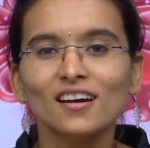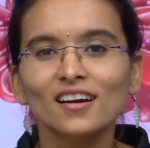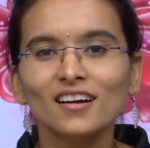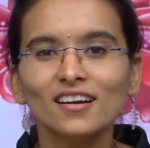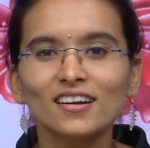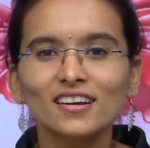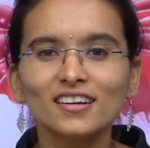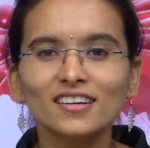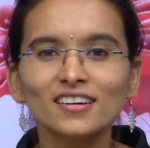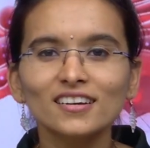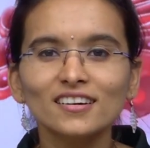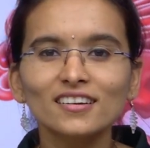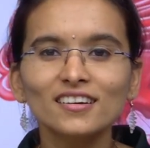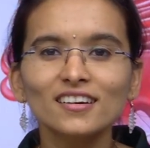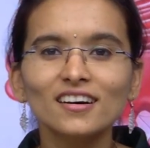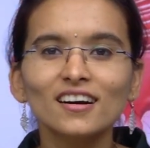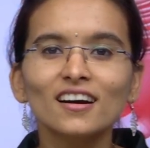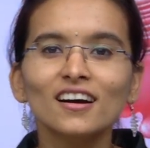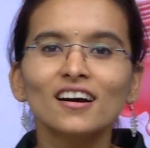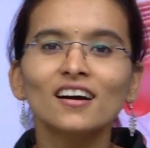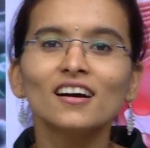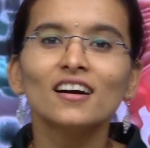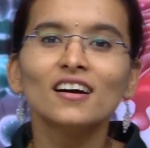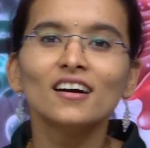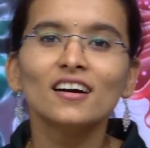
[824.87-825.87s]
Clear?
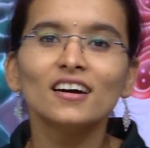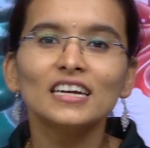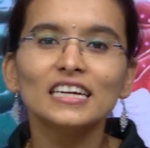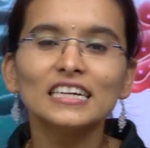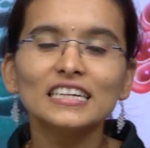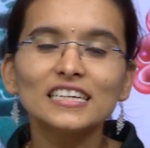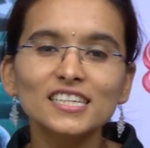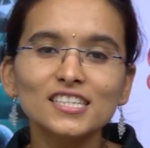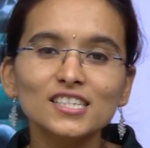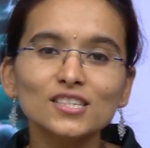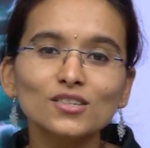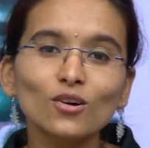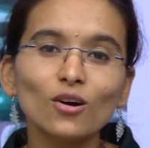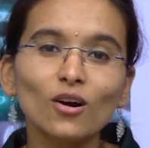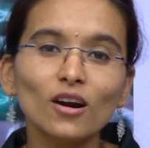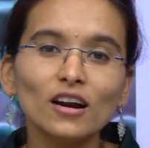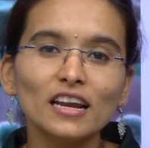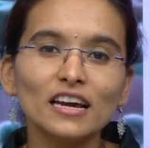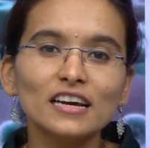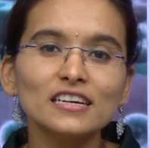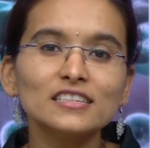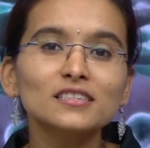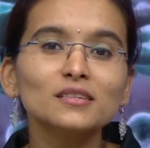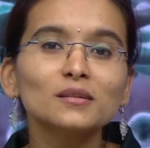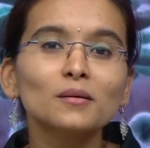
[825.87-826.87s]
It is called
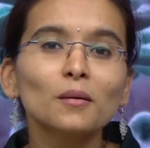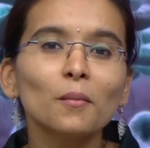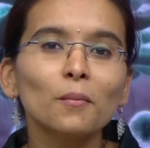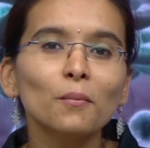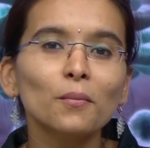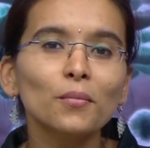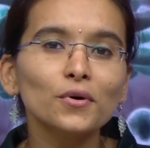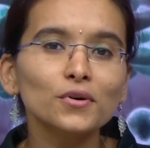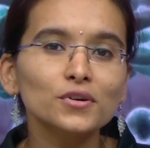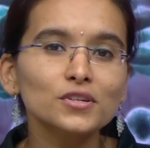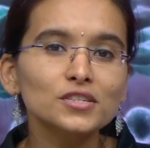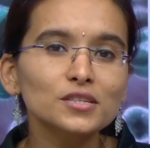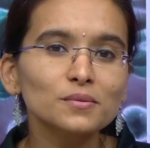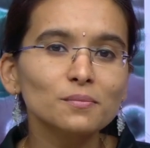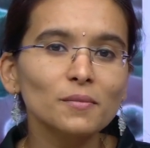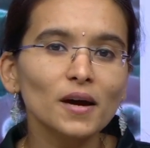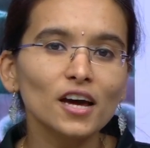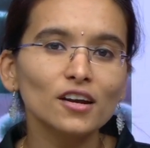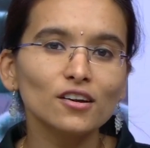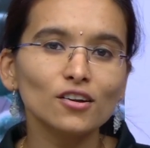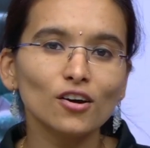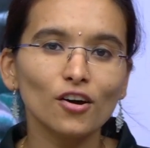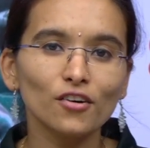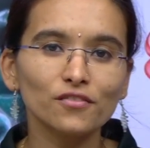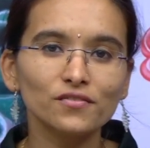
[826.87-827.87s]
as postman
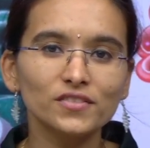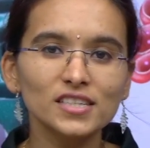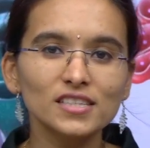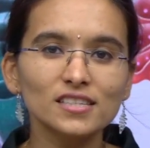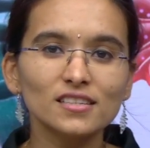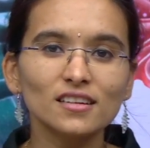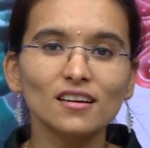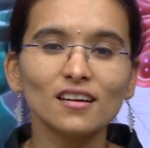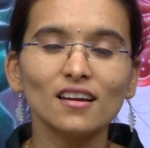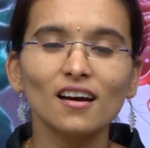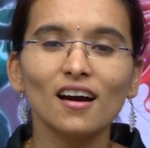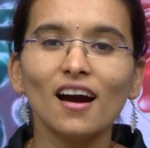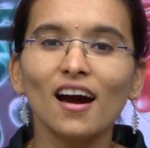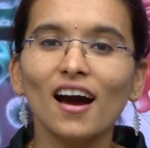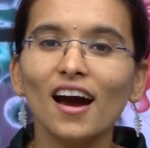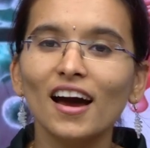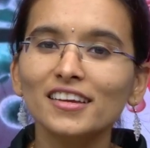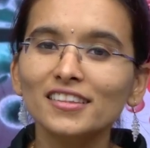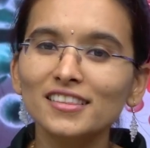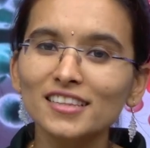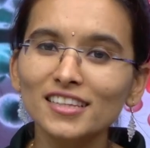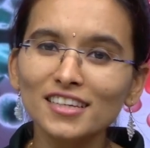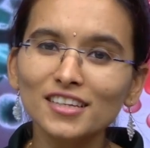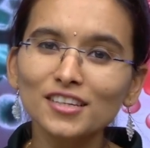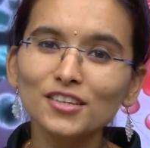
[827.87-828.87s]
of the cell. I
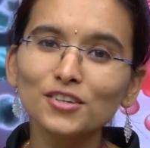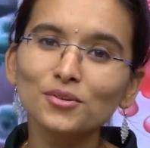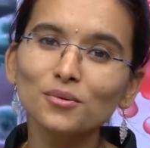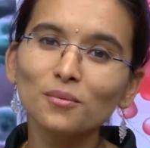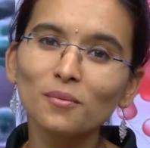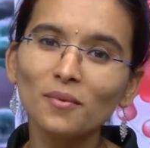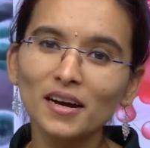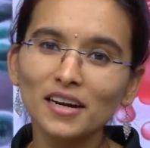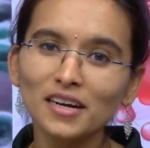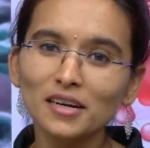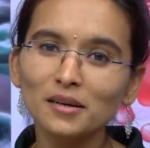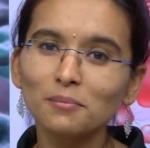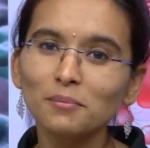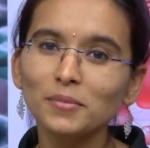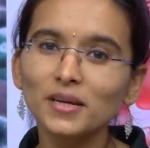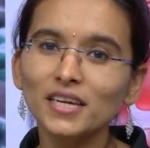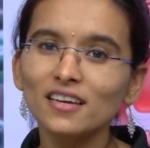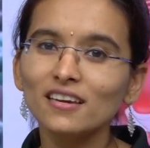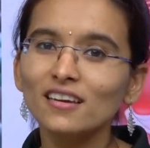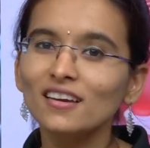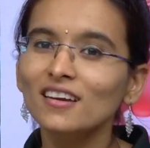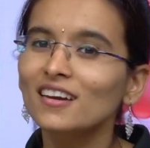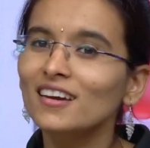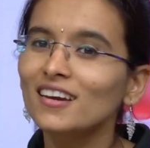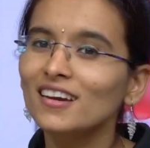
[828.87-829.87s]
think you might
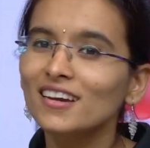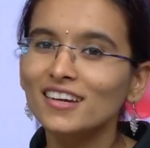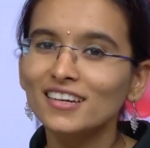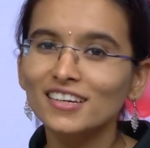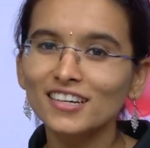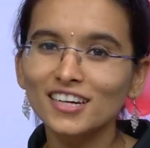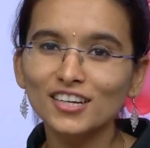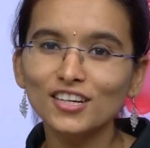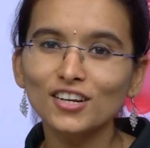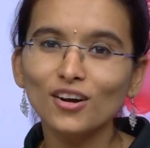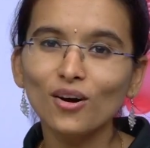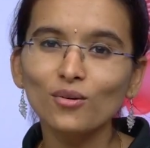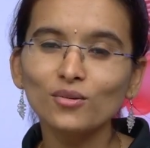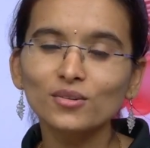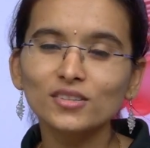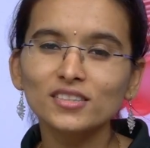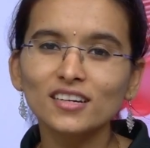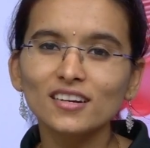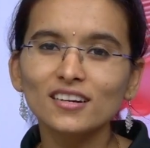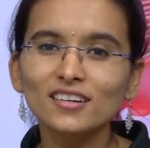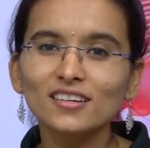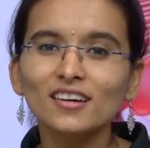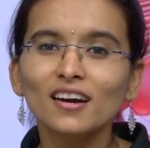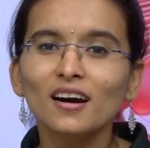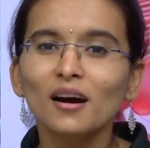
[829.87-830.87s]
be in a doubt
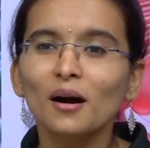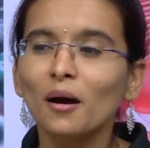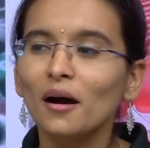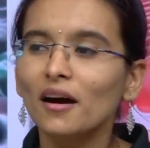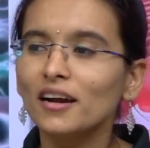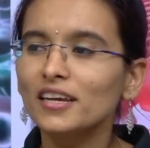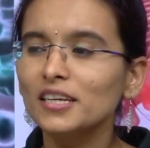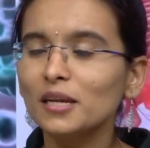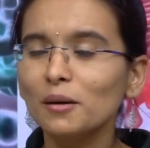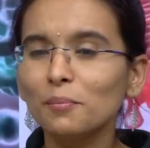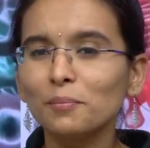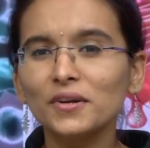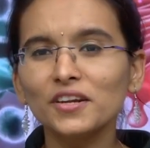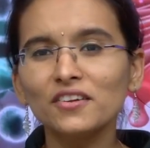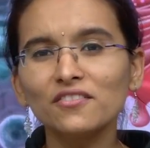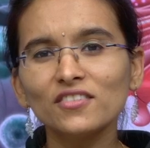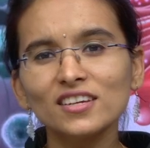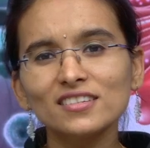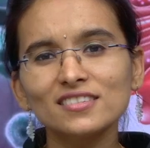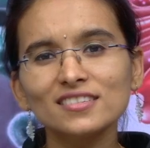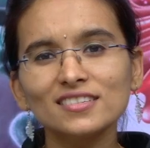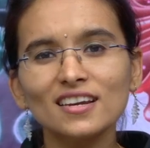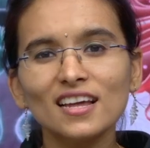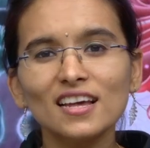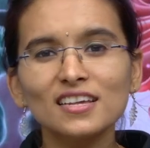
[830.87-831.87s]
that in a
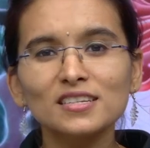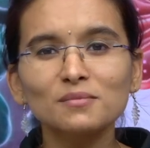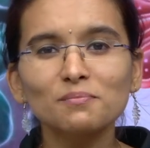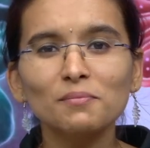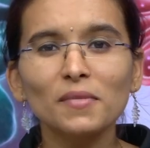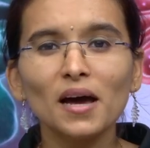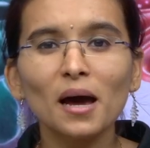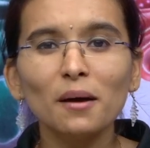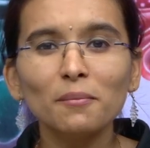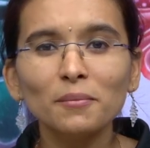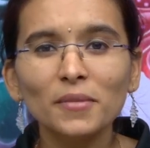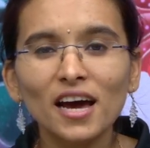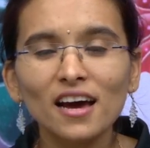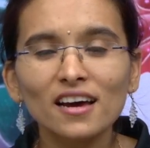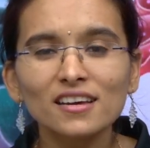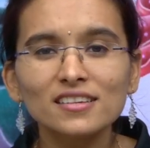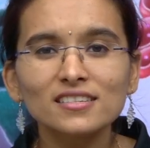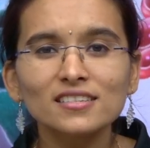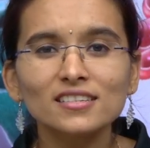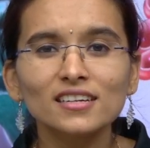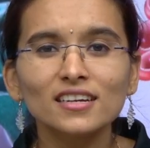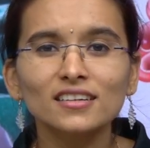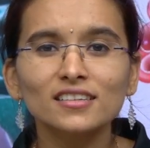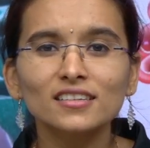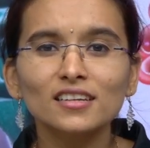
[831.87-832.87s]
previous class ma'am has
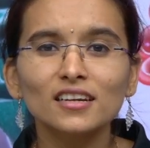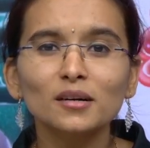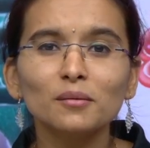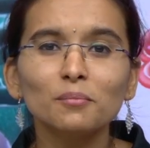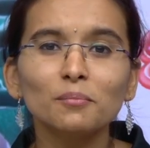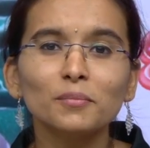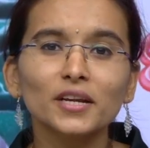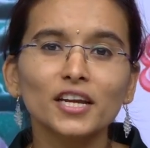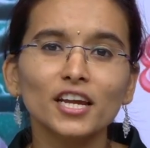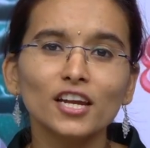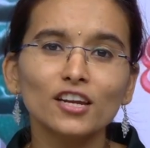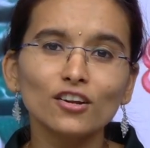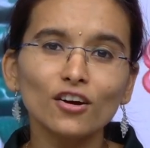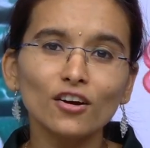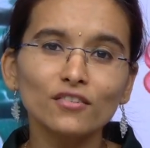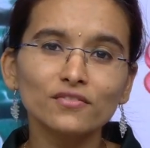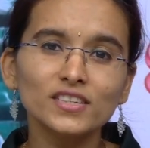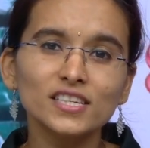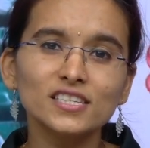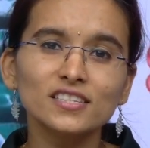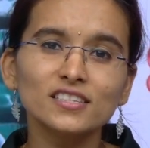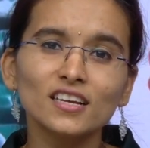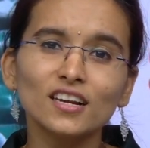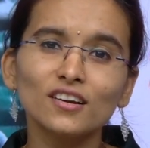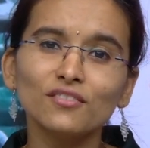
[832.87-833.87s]
said that brain of the
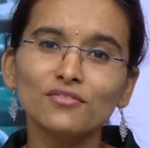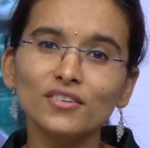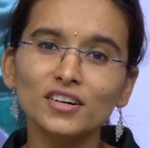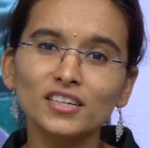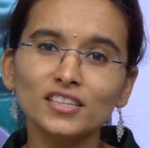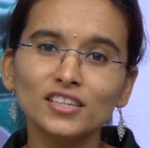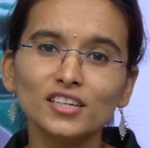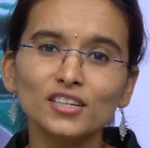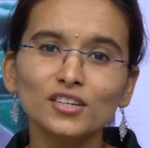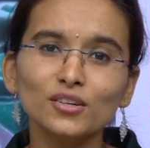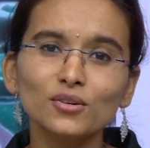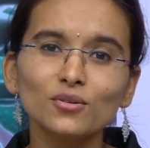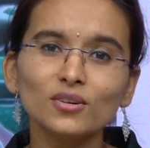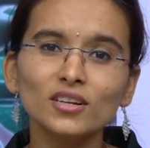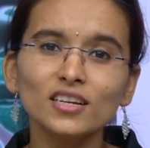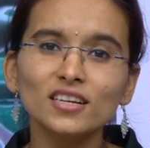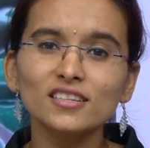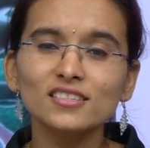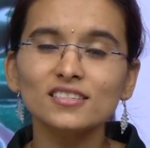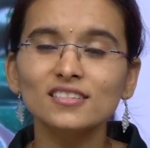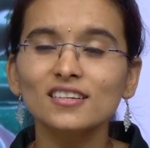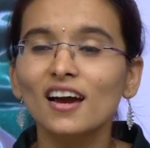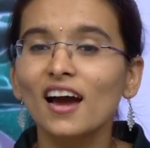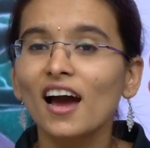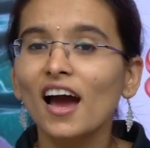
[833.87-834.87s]
cell for the nucleus,
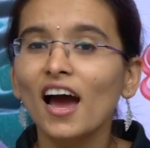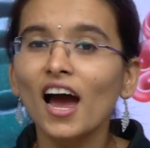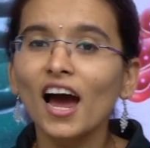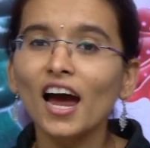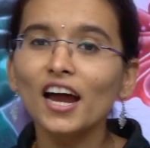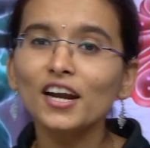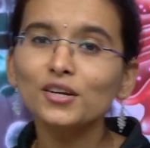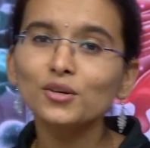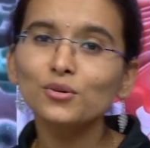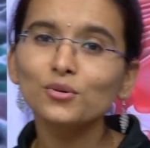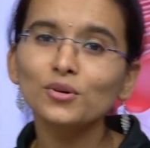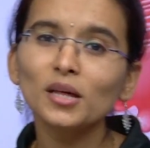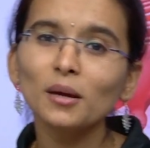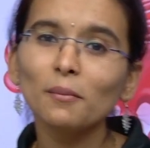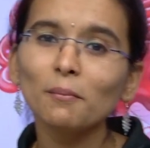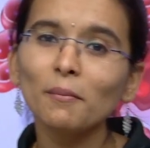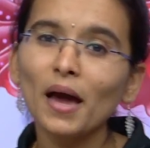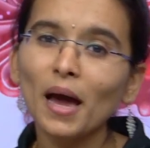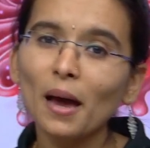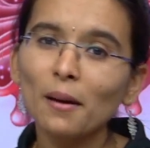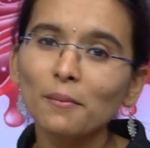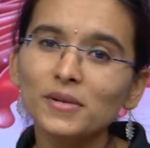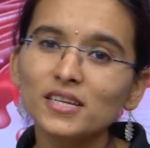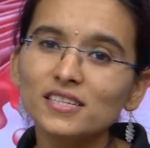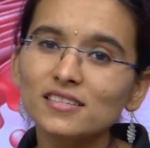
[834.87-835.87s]
and today
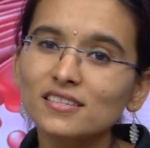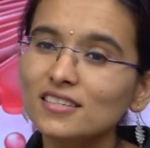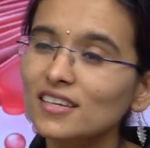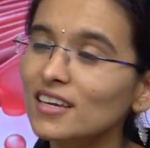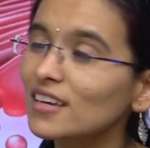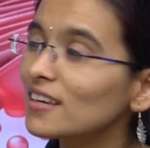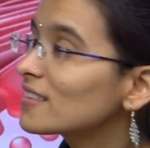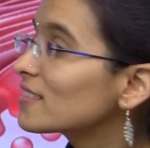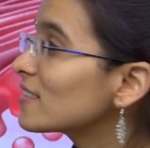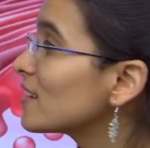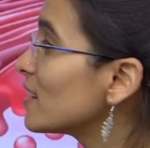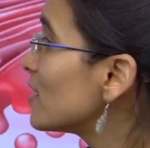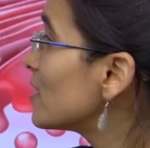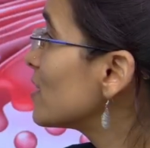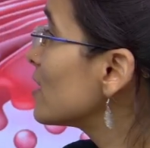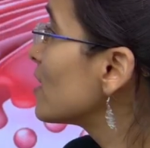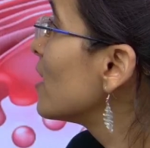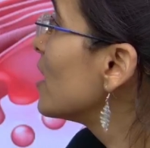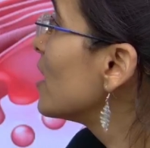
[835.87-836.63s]
ma'am is saying that